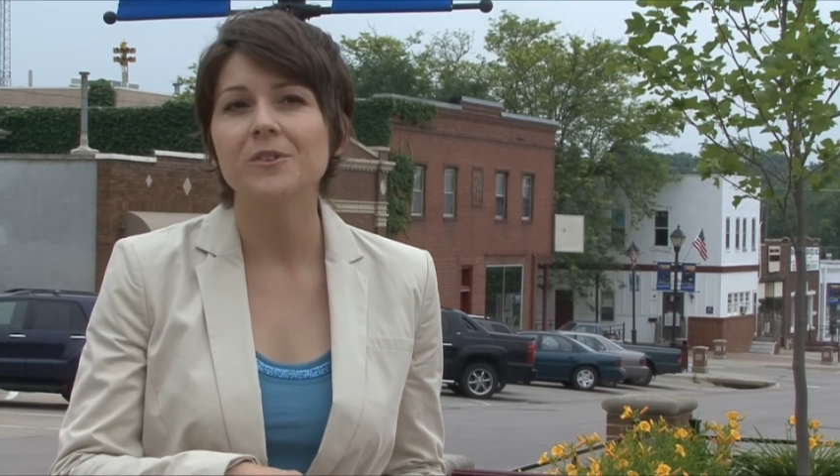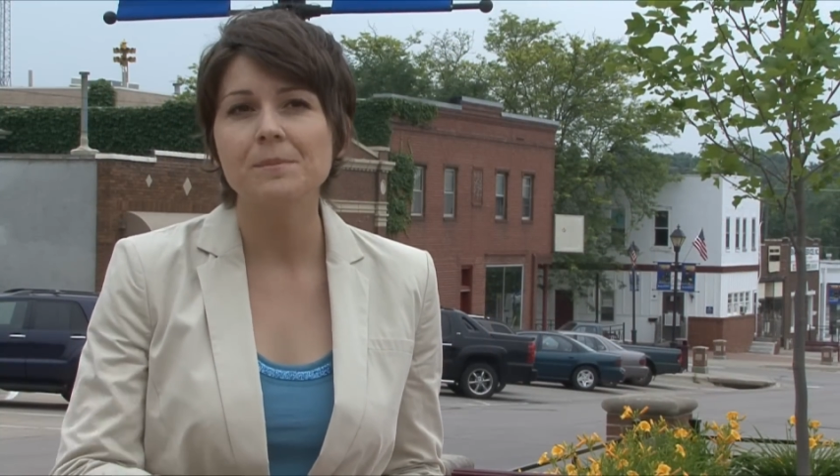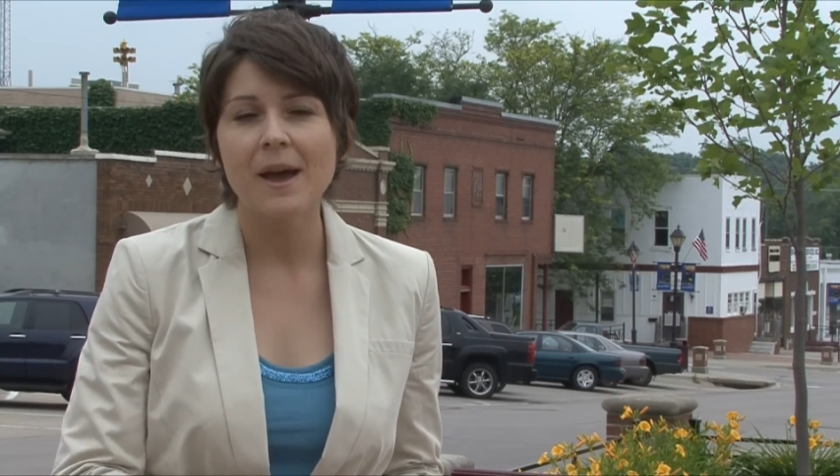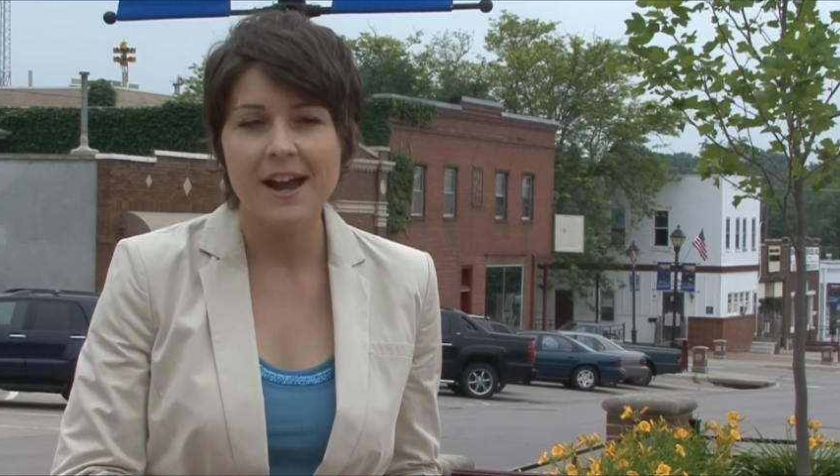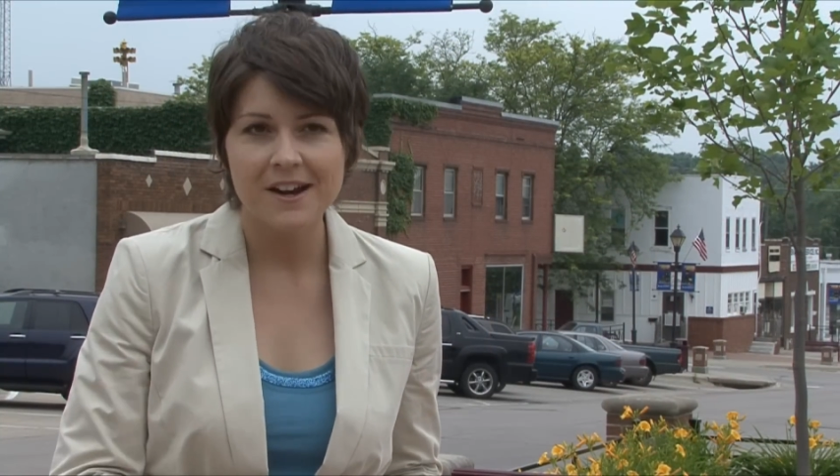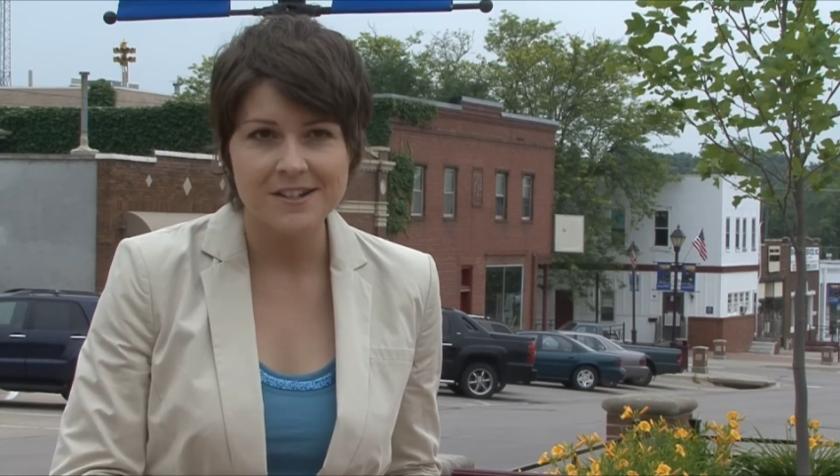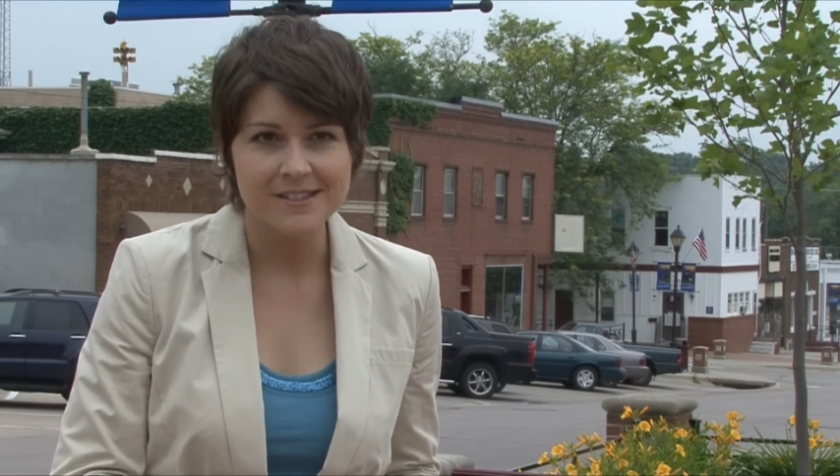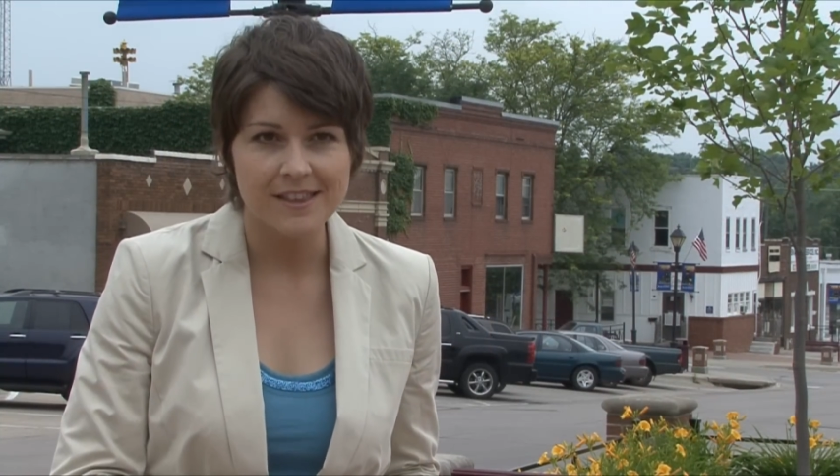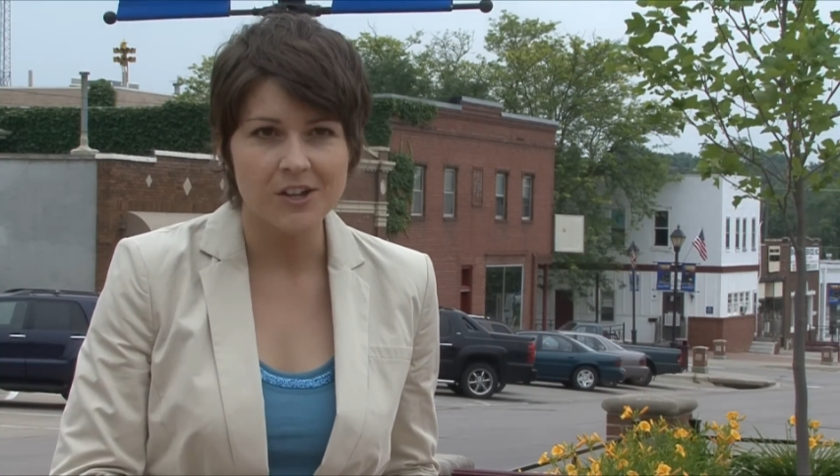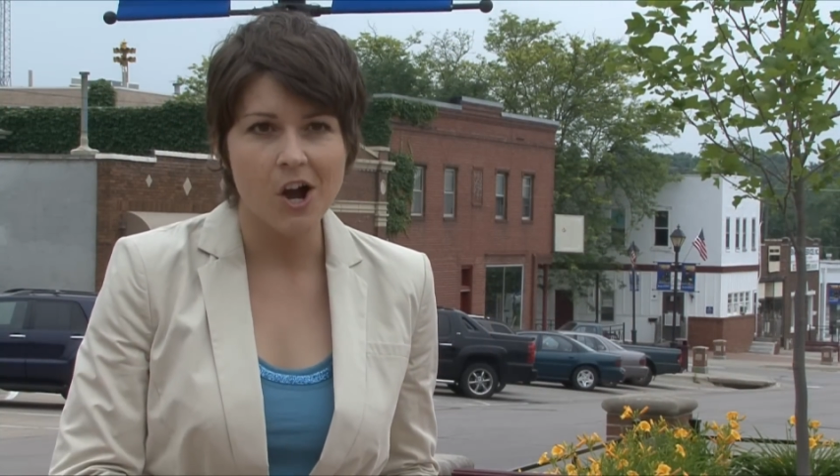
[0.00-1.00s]
repairs
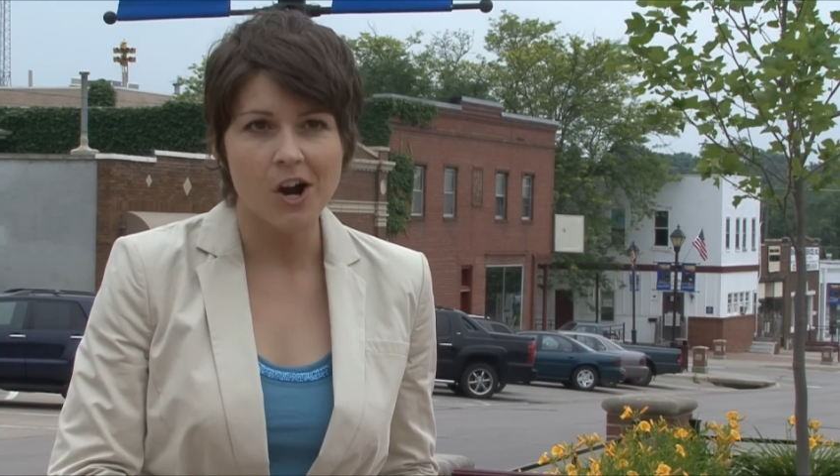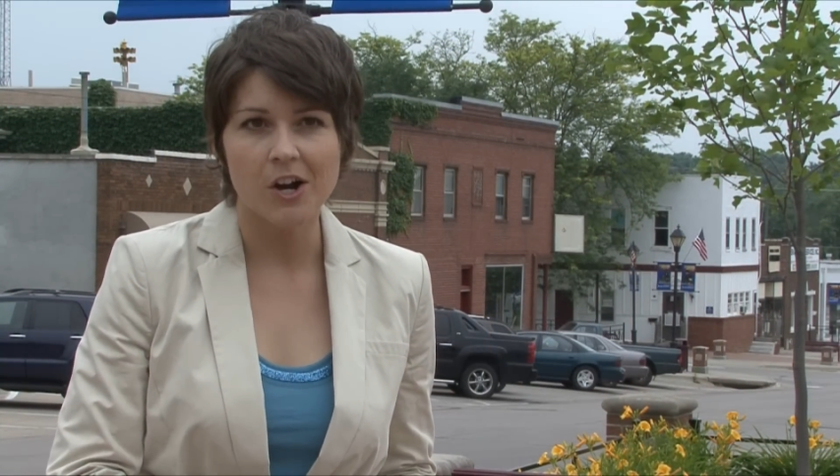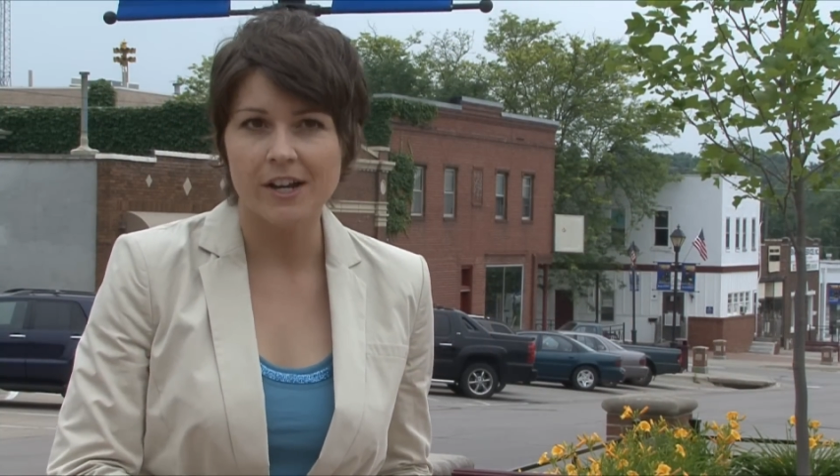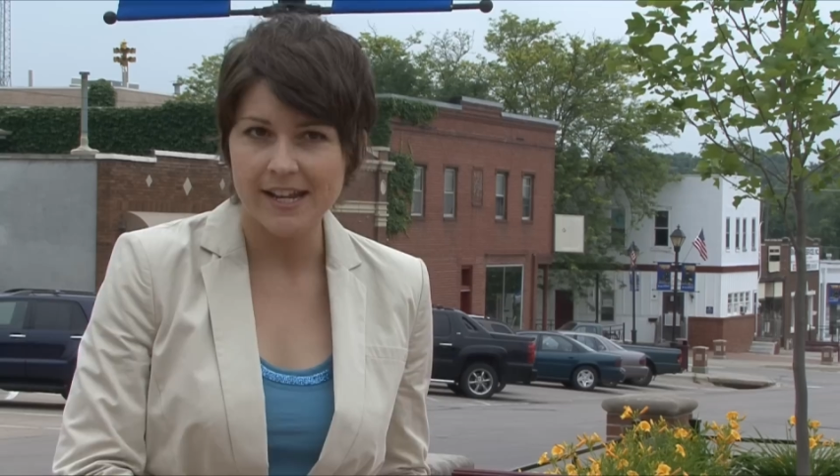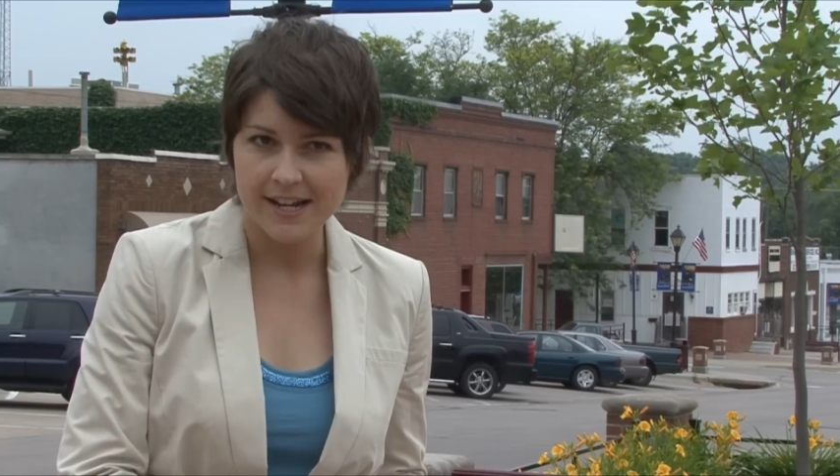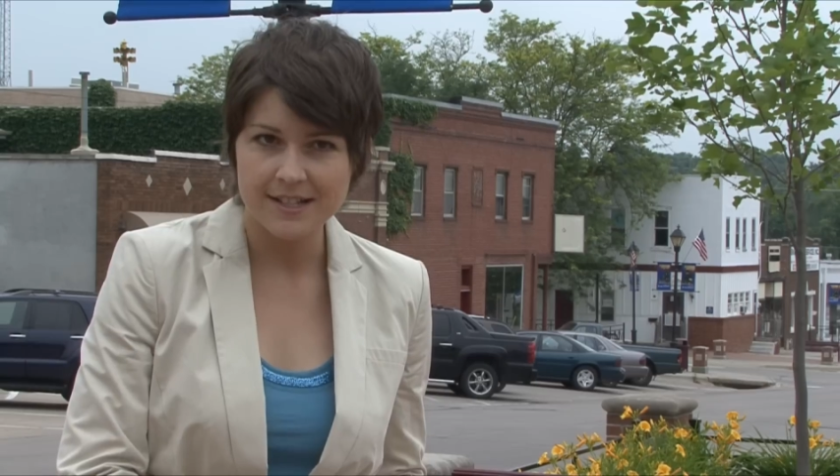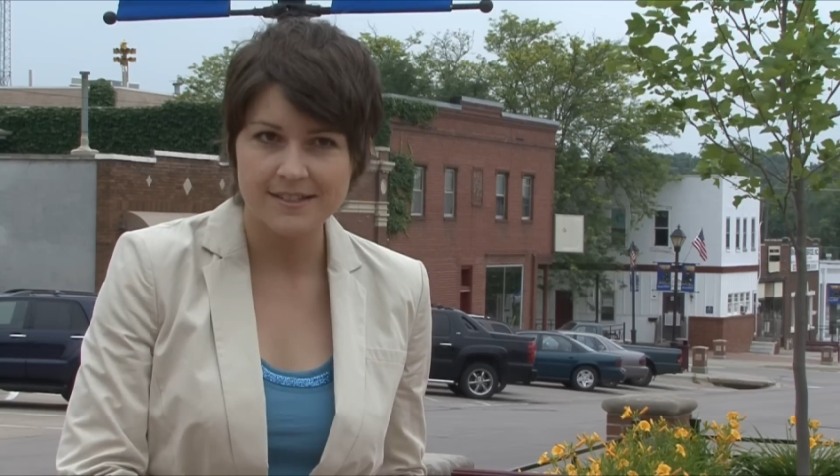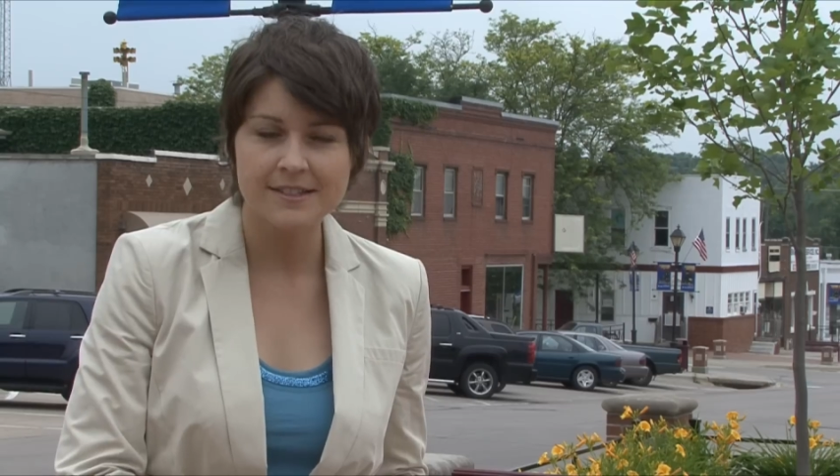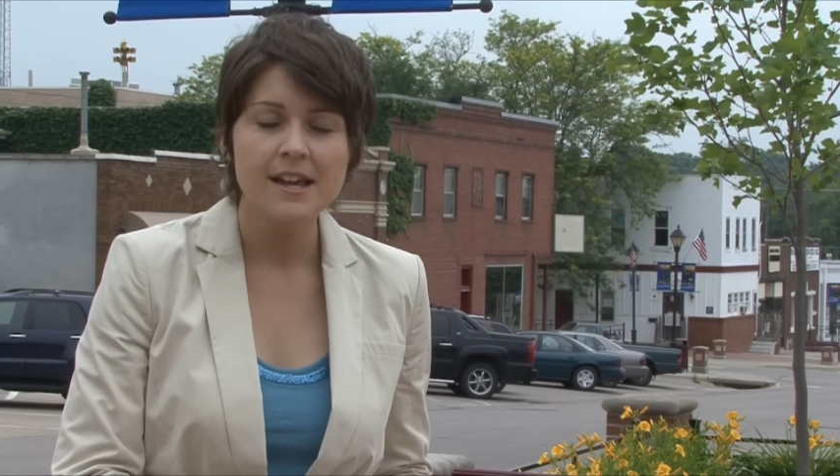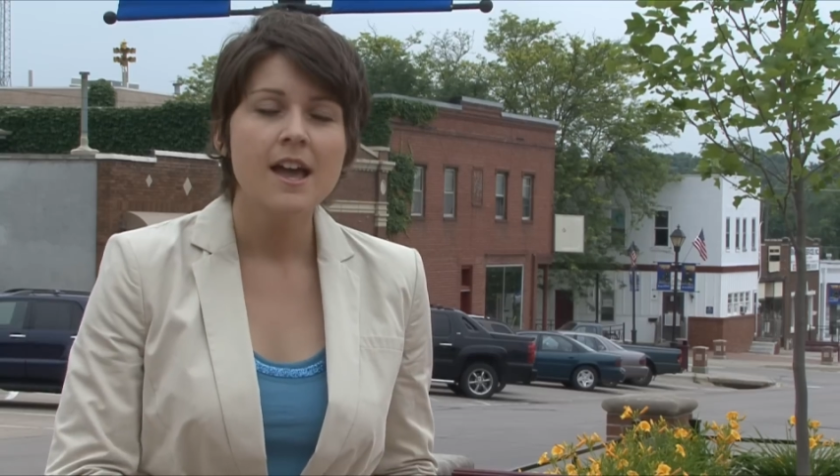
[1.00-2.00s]
that the car needs?